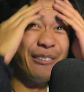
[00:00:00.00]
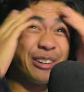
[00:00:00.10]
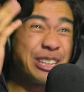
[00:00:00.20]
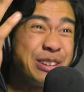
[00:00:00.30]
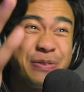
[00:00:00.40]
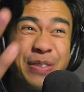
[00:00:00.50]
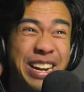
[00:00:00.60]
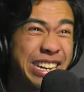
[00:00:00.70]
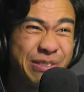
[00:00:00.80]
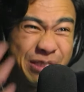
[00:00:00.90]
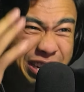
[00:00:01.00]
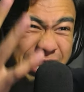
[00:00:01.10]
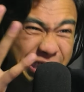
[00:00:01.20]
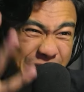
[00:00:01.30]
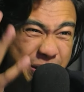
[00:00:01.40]
What are you fucking,
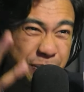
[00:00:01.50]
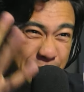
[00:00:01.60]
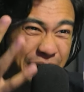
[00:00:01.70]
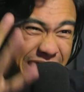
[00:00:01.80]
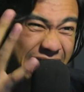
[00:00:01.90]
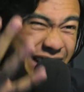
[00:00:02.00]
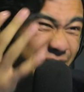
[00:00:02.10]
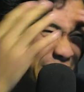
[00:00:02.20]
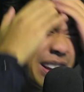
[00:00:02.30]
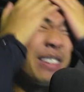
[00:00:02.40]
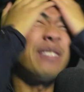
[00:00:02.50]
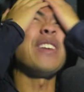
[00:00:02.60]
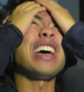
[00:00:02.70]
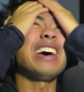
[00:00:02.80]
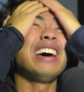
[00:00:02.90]
what are
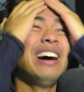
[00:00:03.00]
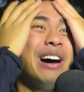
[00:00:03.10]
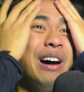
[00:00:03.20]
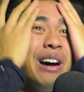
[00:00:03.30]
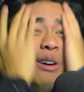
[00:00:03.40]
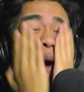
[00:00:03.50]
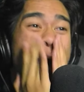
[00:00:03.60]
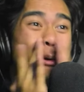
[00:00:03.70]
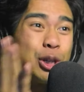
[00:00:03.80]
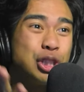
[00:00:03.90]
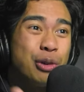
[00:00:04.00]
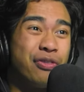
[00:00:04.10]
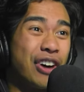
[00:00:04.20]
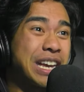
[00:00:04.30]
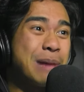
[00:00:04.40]
you doing? Pull out! Why would you
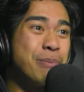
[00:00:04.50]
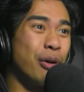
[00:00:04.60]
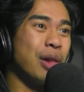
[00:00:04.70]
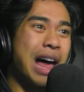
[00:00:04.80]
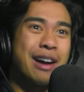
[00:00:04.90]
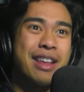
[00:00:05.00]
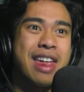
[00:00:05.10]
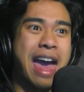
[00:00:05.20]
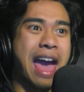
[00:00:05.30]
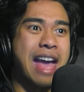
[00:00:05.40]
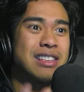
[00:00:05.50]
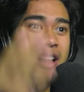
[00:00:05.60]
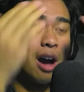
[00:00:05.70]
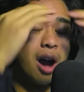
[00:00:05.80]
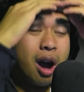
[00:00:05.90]
fucking pull out of that?
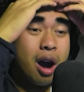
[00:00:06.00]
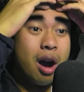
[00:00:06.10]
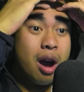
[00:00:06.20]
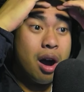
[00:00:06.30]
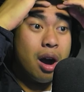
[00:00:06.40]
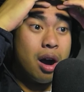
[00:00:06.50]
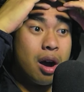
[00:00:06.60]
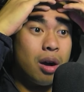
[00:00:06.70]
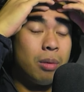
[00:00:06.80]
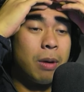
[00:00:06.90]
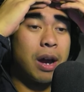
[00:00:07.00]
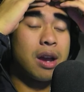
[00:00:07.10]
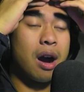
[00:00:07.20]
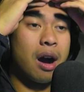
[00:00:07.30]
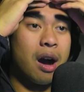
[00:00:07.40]
Oh my
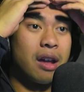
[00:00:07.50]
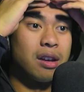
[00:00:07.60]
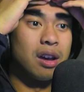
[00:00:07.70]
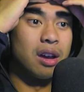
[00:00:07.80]
god.